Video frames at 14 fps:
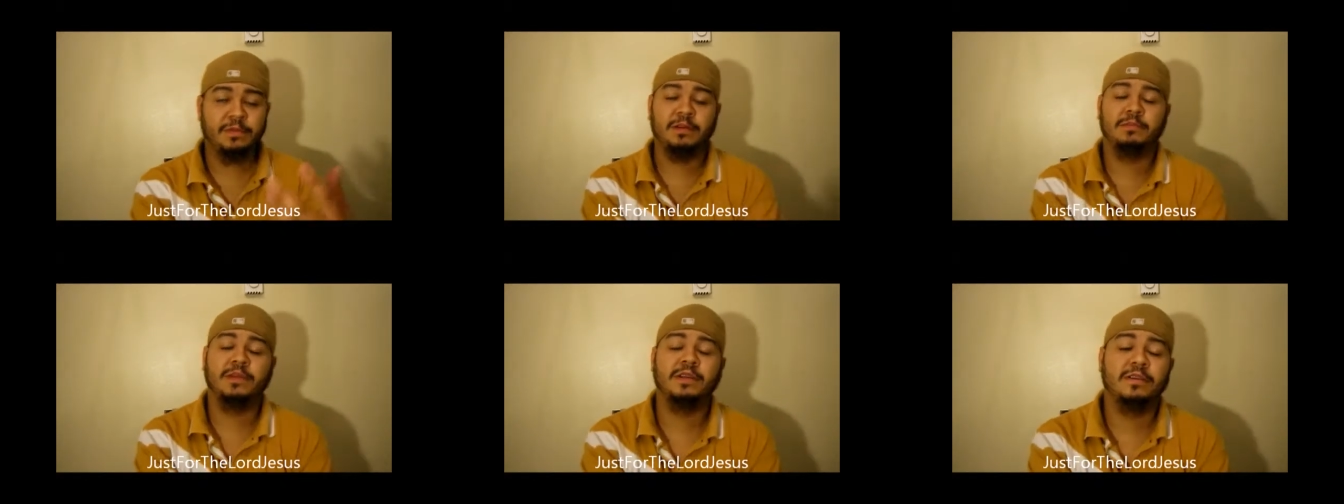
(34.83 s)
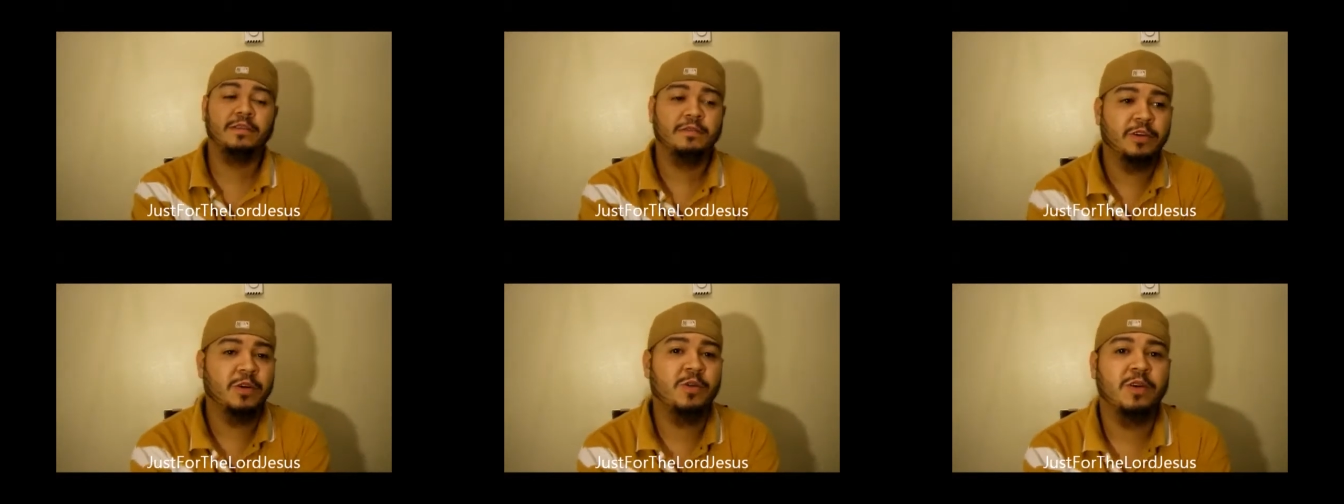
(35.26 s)
gonna
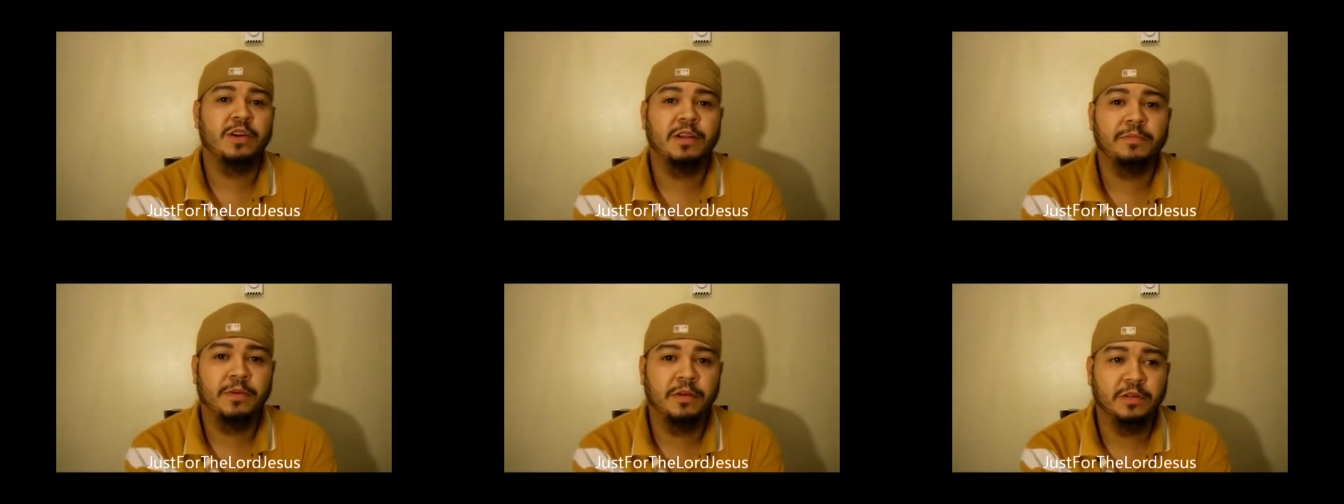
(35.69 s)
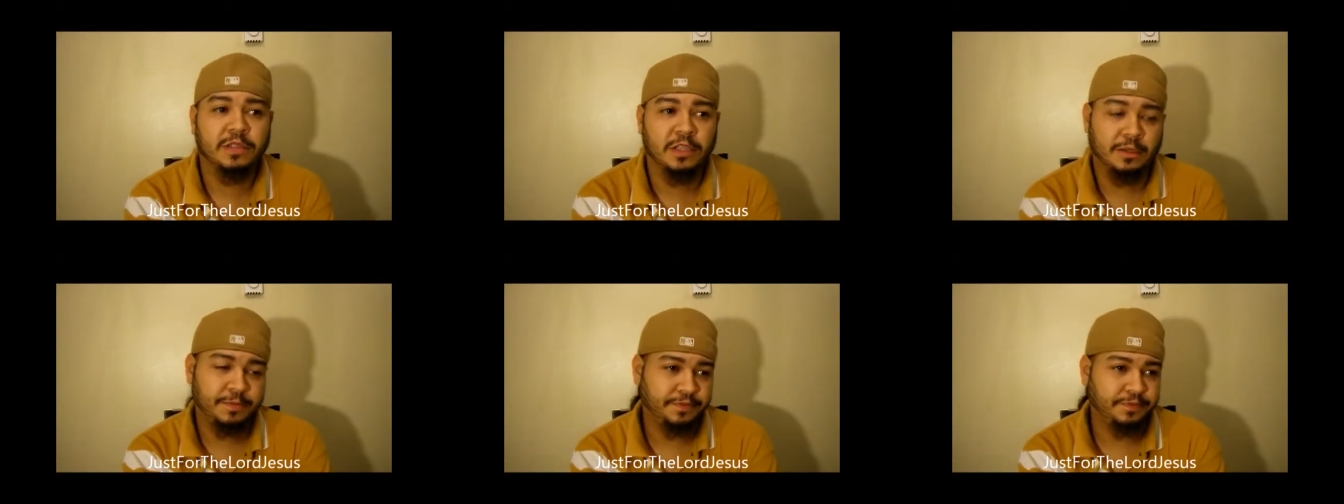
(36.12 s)
record it and post
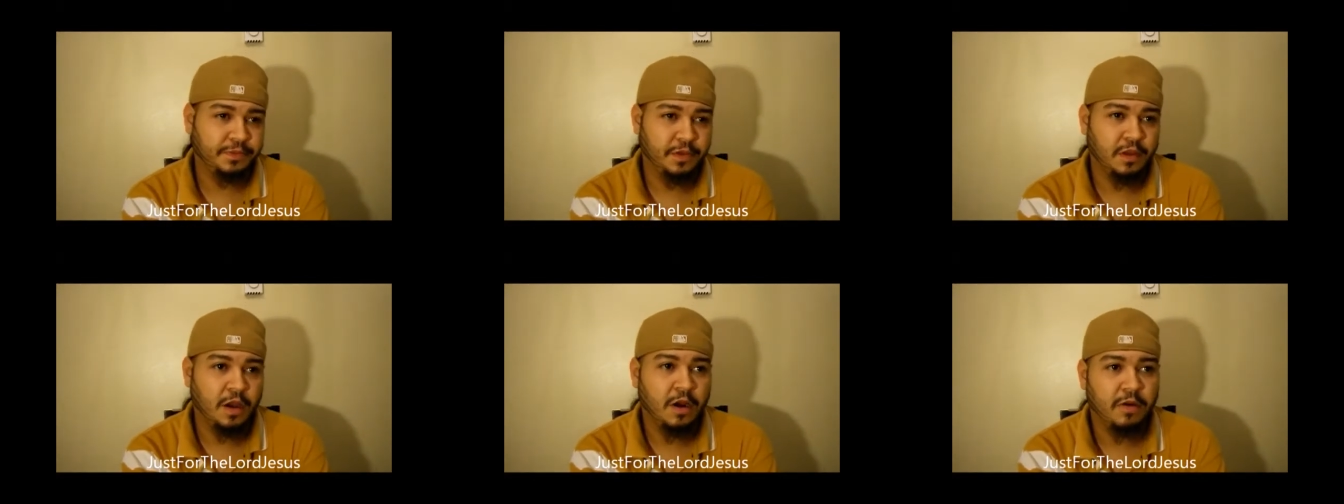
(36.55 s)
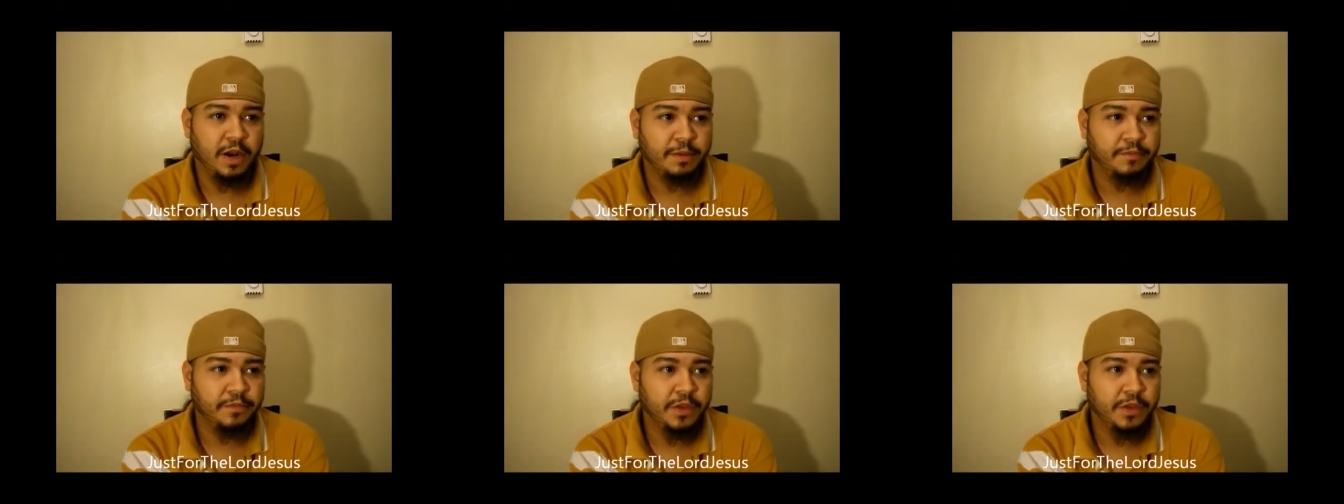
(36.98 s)
it. All right.